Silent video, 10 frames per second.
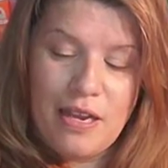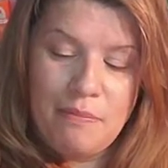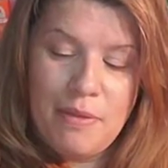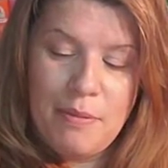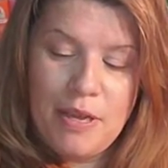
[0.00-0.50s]

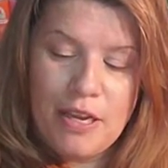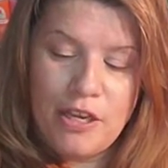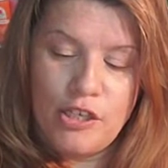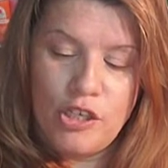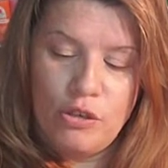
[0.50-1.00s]
maybe I
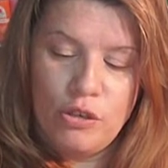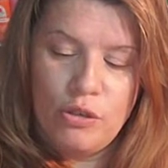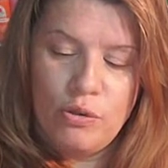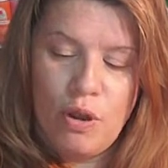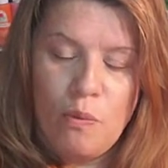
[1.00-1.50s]
could show
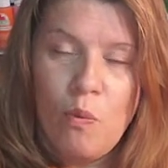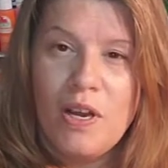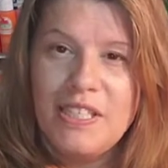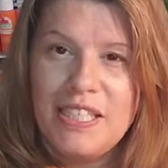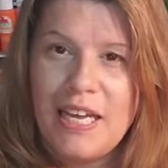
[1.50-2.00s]
you a
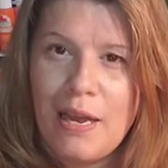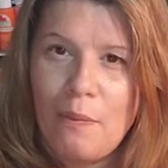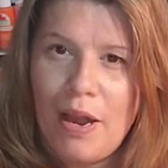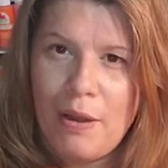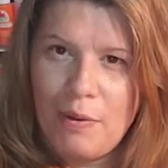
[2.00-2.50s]
one
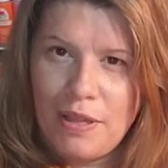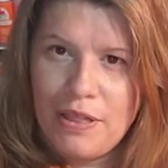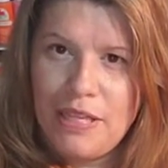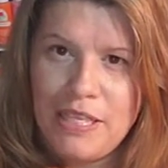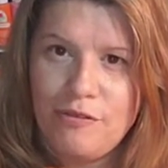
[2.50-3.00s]
DIY with
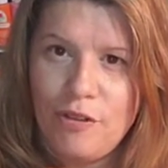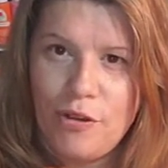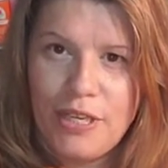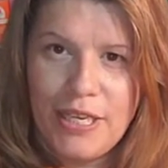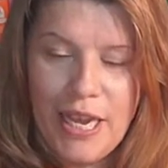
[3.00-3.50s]
these
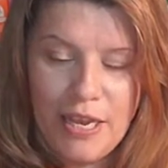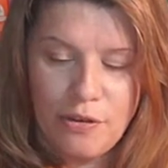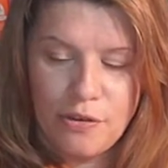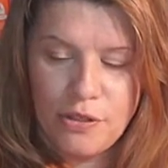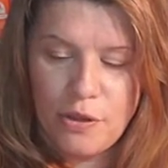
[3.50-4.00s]
floating
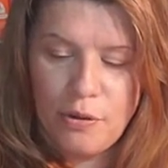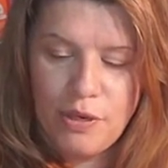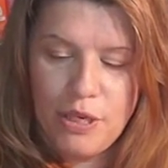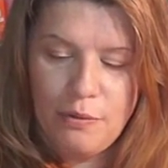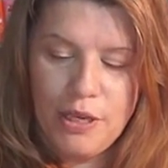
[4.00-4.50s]
candles. So
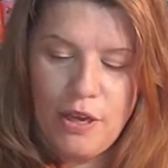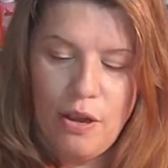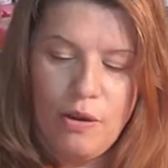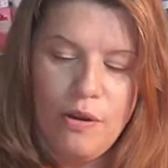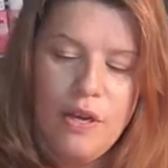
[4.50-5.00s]
here we
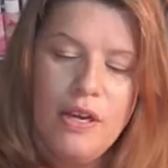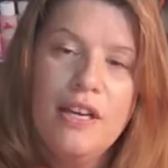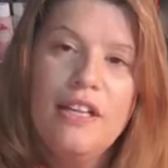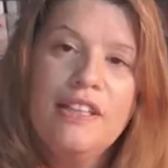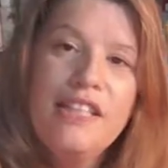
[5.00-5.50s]
go.
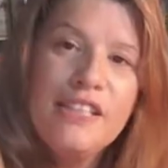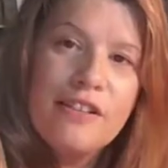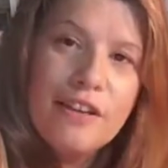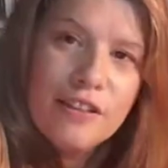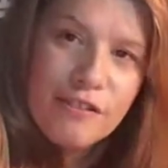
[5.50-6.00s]
These
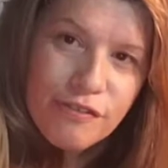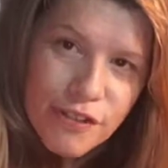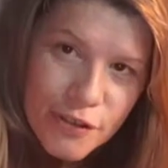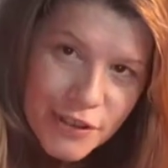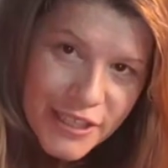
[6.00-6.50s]
are the
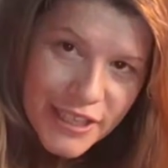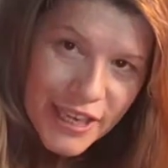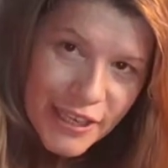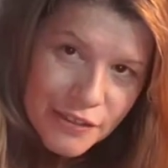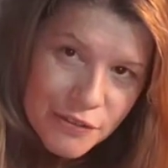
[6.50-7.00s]
floating
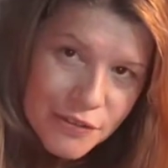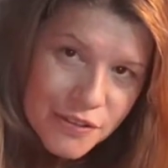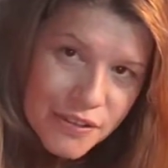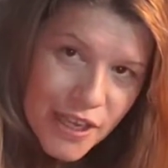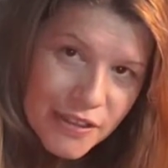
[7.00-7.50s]

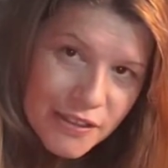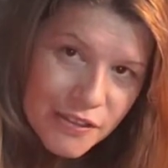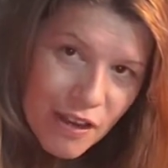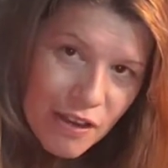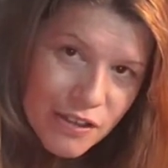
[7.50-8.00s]
candles at the
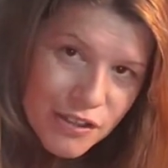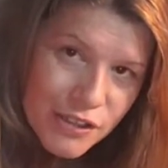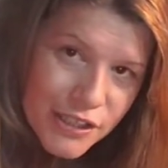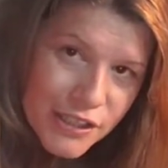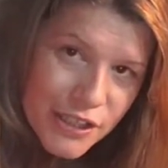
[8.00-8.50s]
Dollar
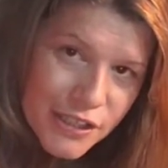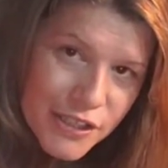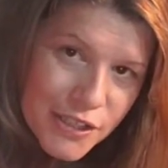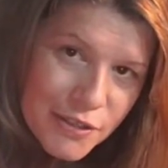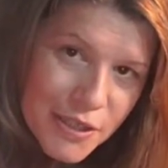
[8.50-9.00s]
Tree. You
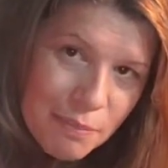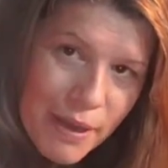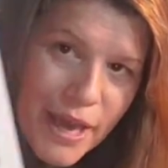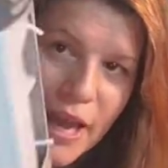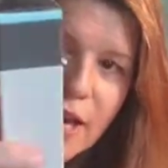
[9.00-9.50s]
get 2 in a
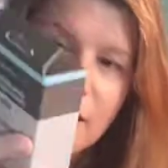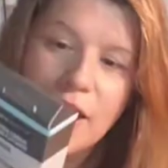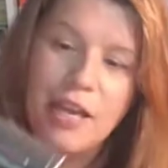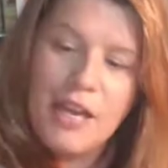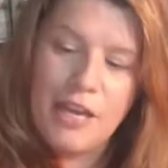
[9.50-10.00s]
pack,
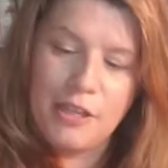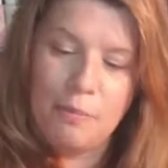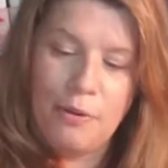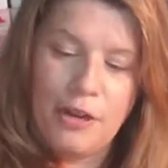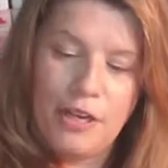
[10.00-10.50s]
and they're
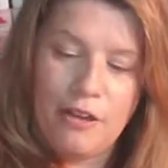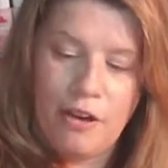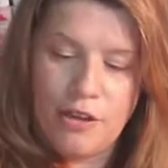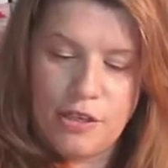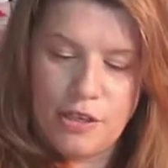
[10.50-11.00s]
pretty
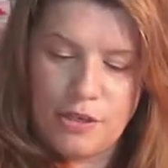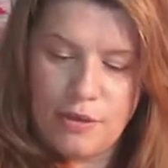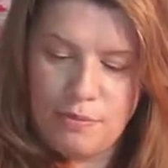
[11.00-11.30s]
large.